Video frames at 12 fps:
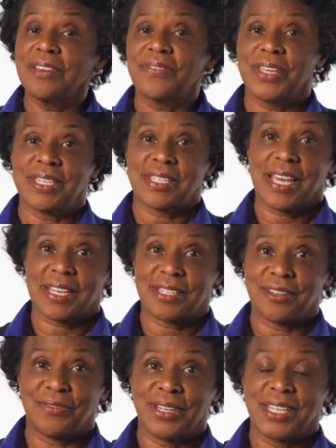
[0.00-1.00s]
of these
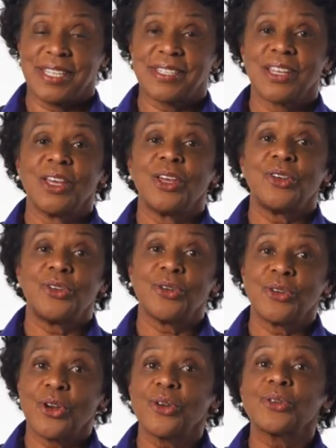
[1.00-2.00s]
activities, your
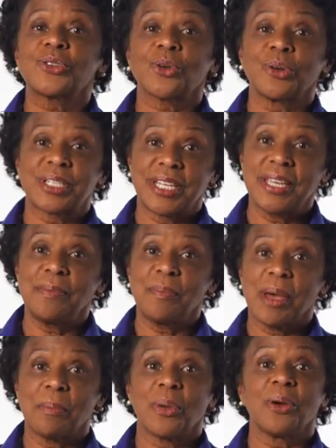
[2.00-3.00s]
nurse or team
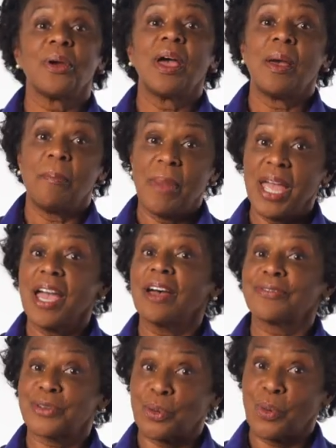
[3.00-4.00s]
member may
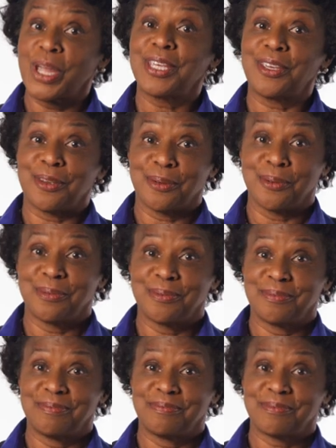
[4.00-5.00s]
have to wake you.
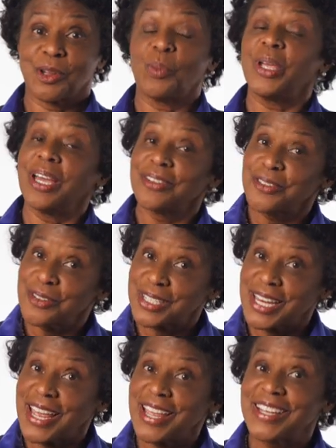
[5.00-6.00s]
We
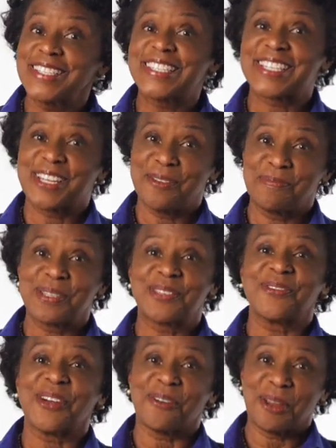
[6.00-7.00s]
understand sleep is
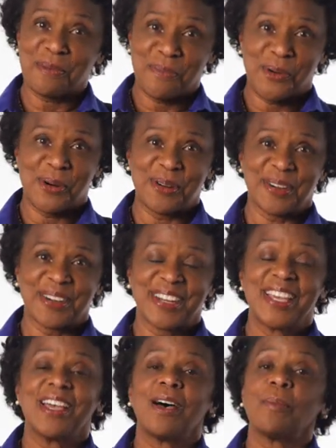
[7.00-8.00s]
very important,
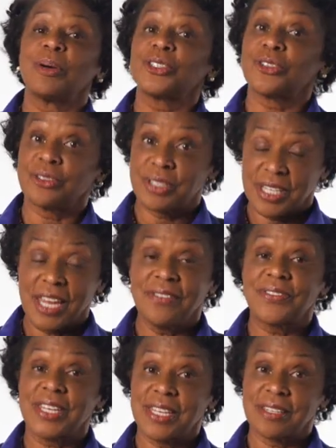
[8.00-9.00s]
but your
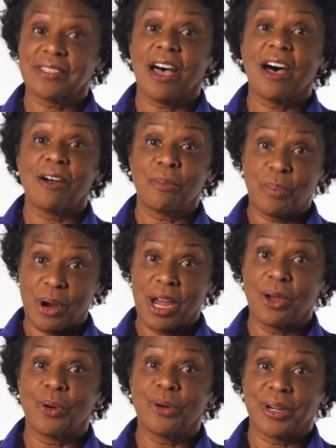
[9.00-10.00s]
safety is our
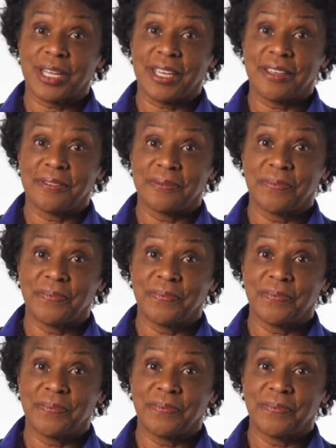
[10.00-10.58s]
priority.